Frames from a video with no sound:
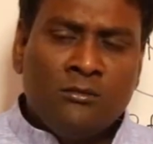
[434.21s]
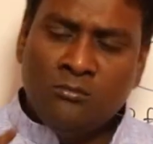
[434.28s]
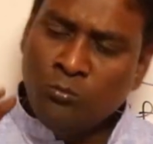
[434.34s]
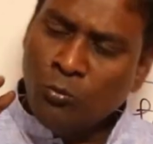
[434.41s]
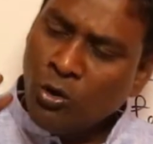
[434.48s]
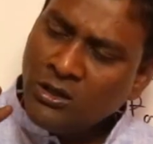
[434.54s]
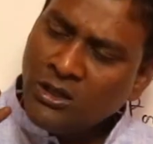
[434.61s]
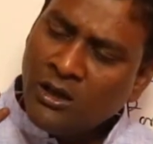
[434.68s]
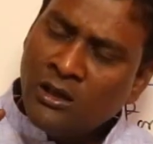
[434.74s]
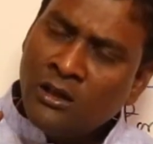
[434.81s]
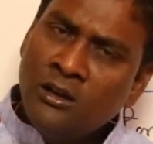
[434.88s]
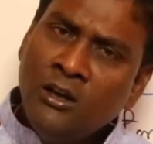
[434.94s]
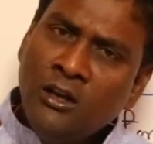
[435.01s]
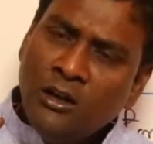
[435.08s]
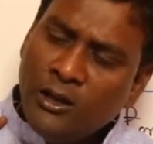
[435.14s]
motor
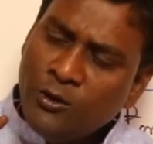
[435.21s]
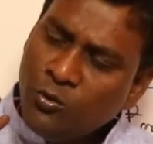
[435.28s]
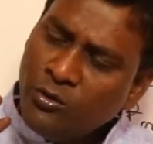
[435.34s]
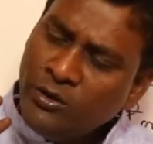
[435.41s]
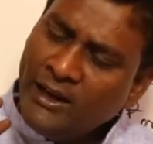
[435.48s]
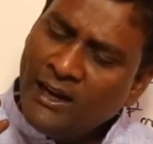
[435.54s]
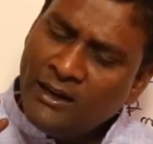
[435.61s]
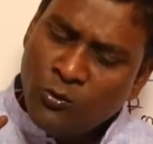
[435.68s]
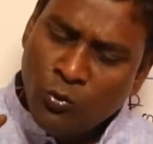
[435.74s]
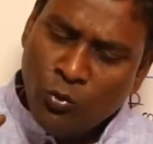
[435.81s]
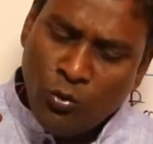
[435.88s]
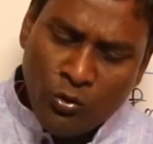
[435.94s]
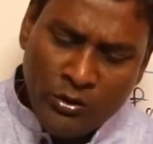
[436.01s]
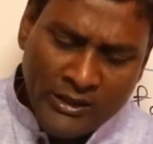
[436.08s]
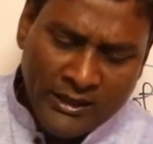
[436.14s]
like you know at no
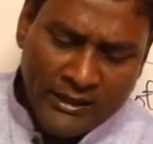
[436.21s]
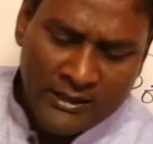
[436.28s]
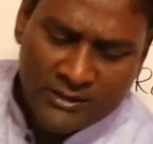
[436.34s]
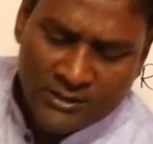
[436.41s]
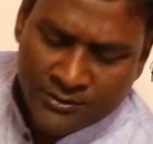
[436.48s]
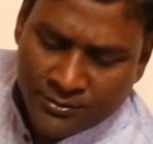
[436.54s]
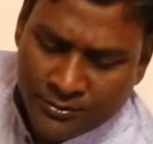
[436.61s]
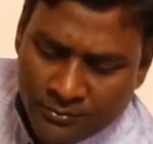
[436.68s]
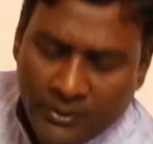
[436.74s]
load conditions,